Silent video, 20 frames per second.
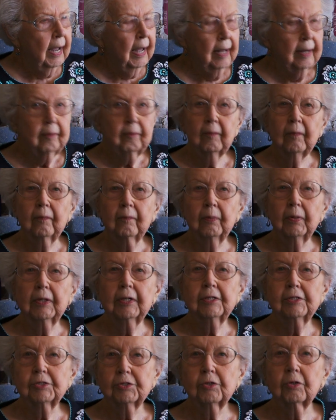And
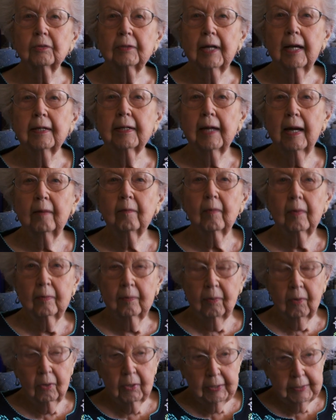pretty soon they came
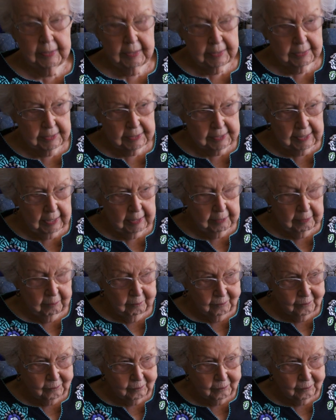aboard and said,